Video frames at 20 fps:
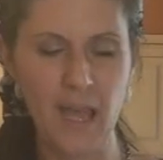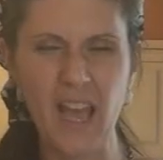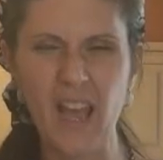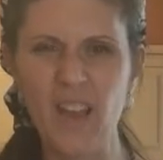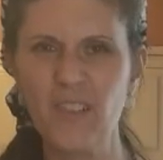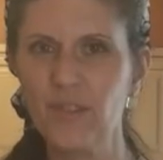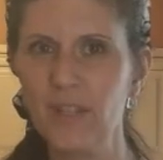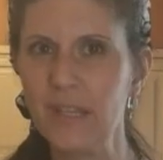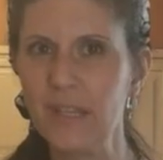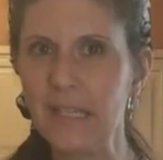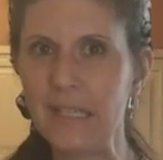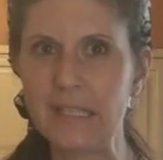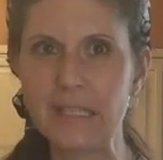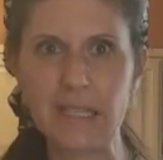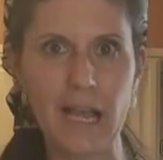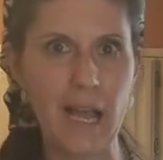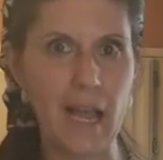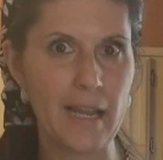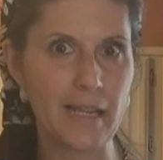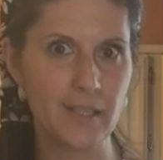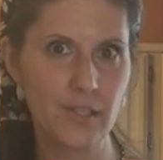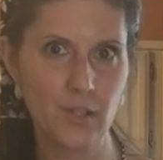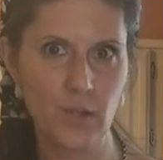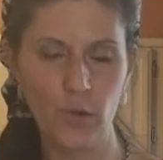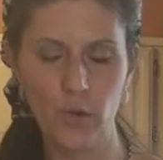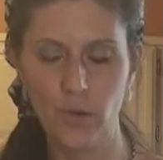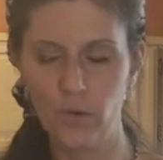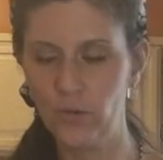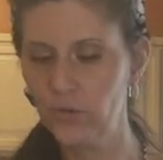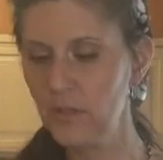Everything is ice
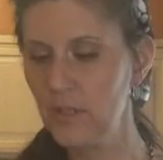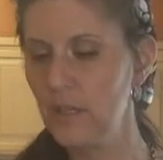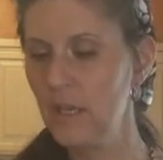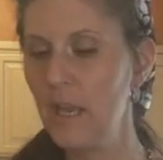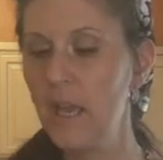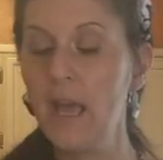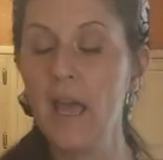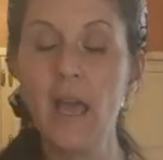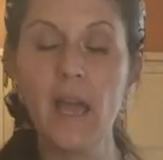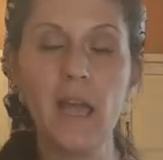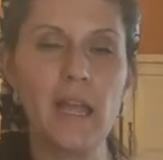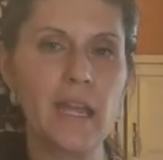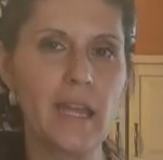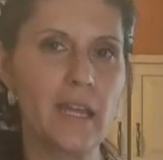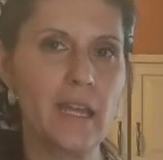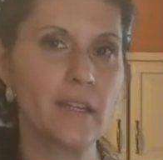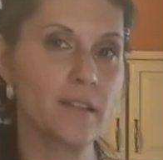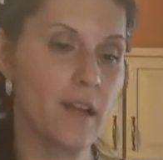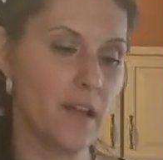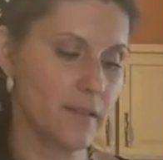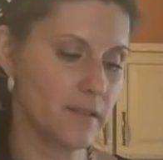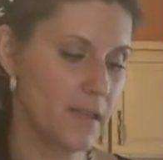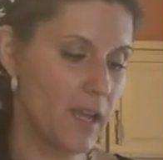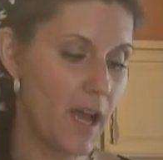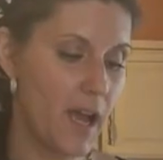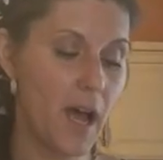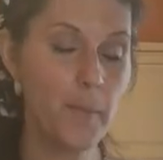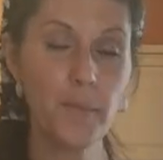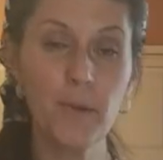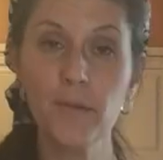cold, and on
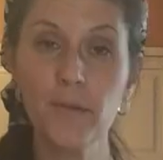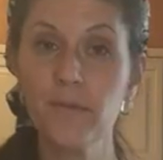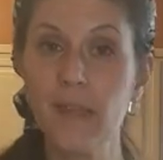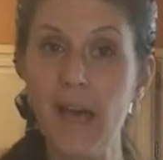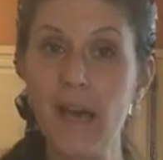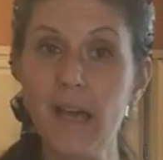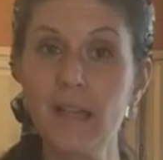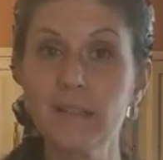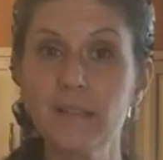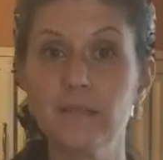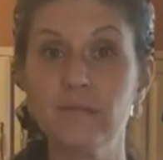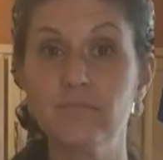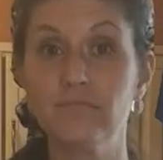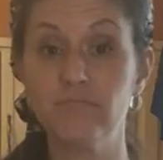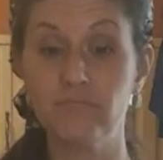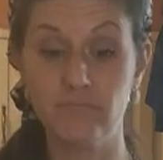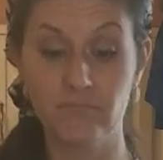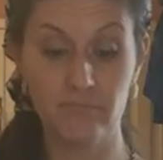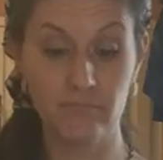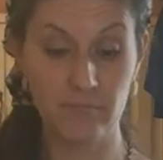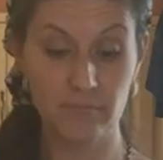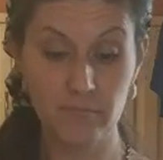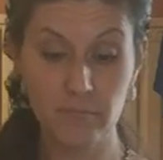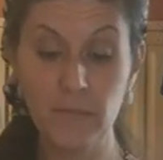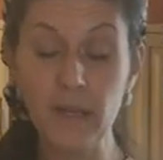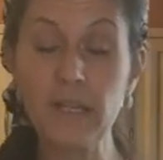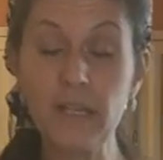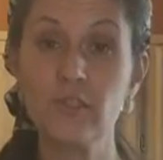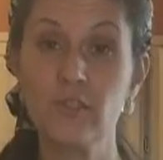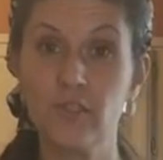top of that
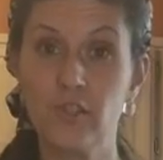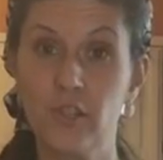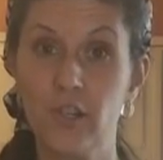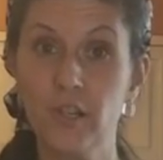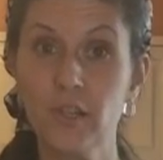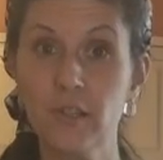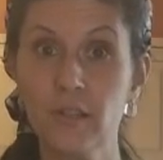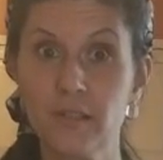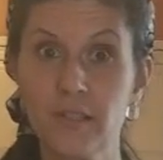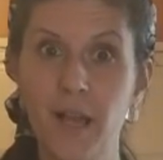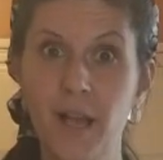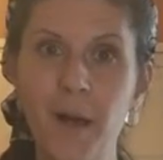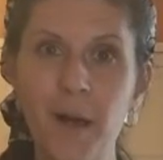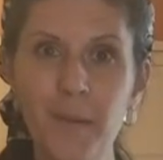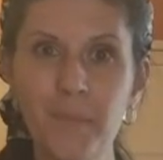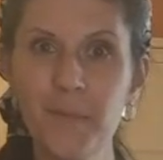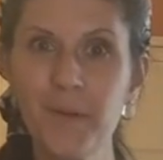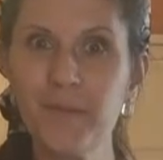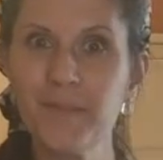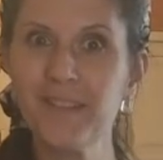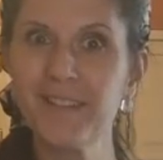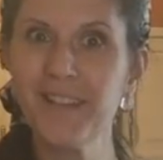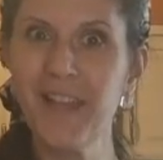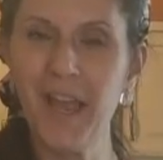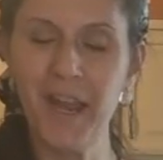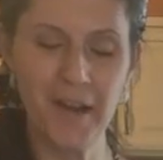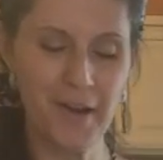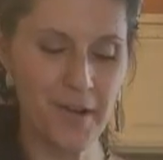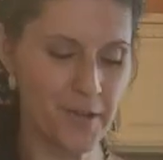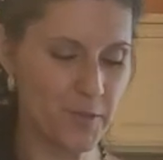mixture, on top of the
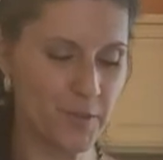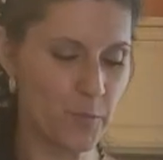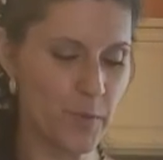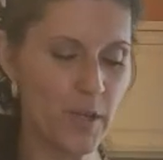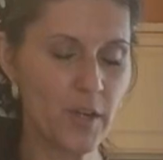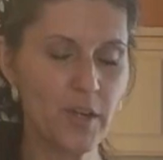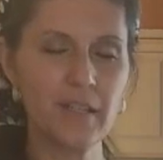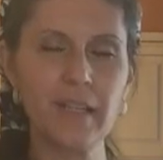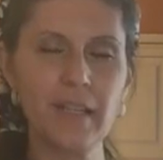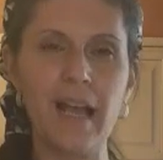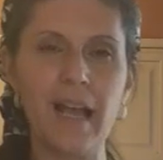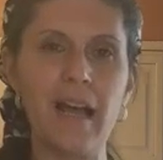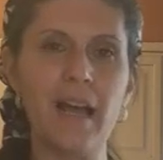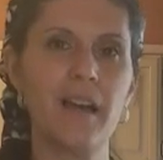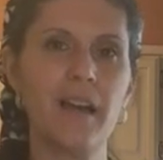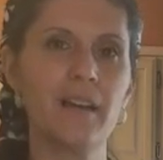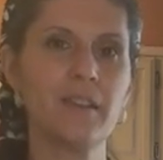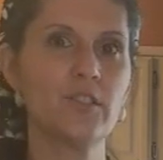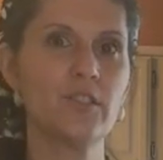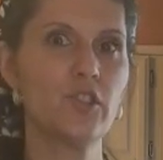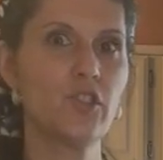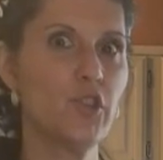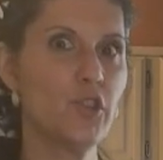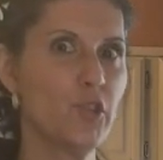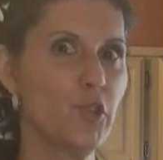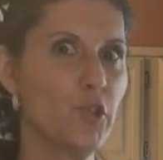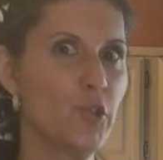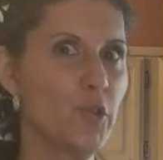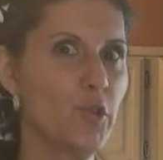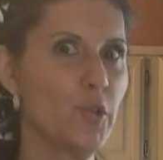layers, we are going to add
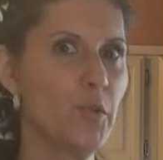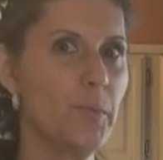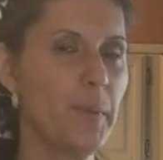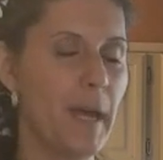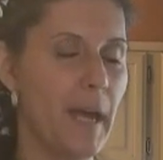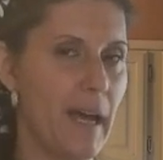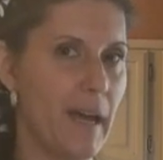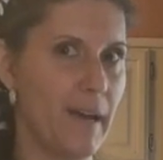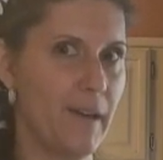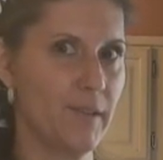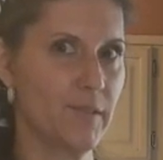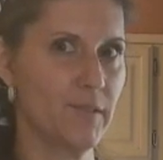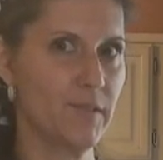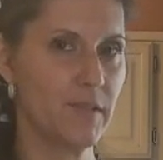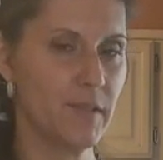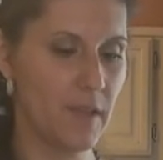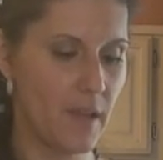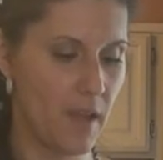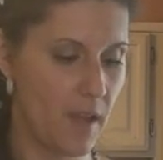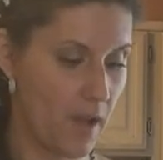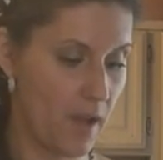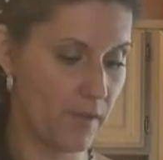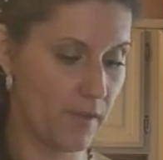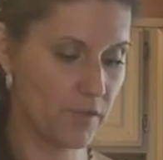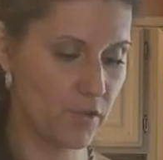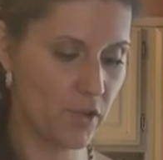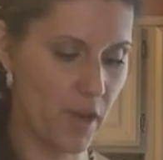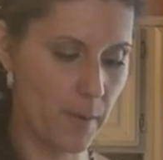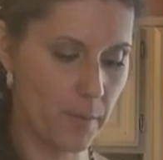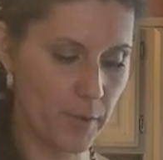2 pounds of
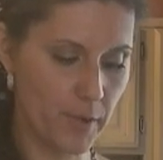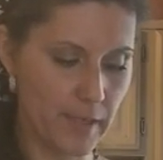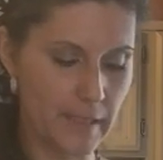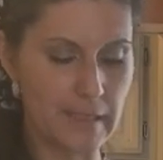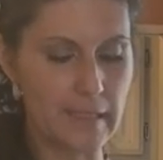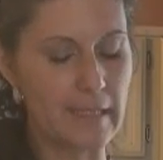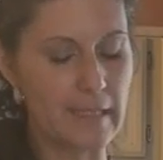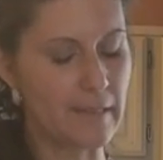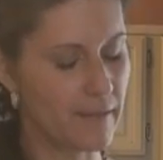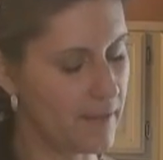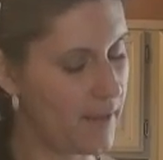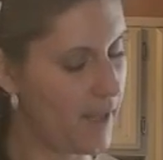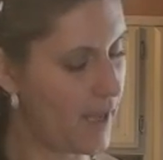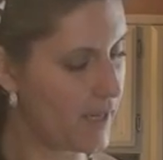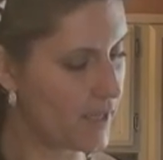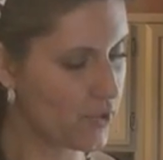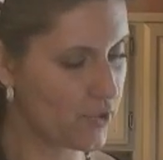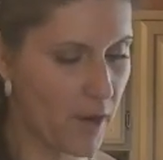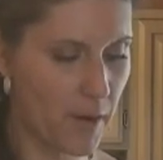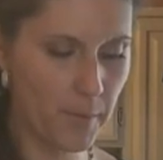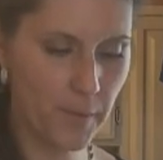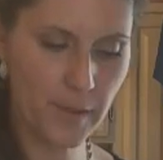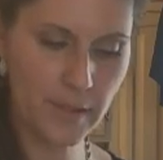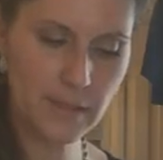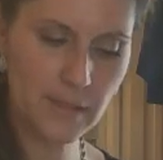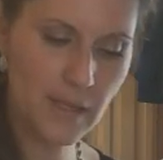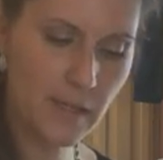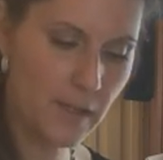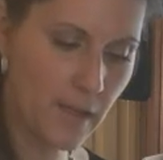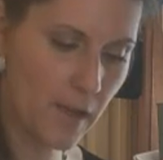strawberries. It's a lot of
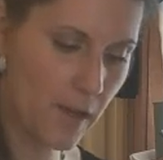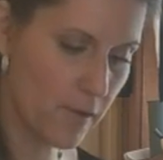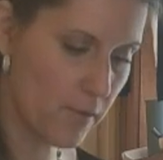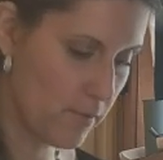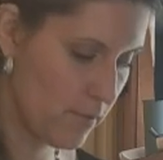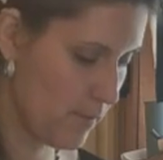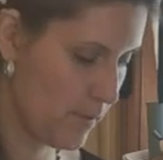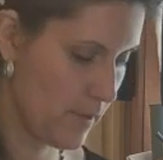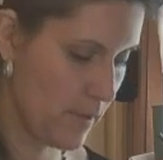strawberries, I know.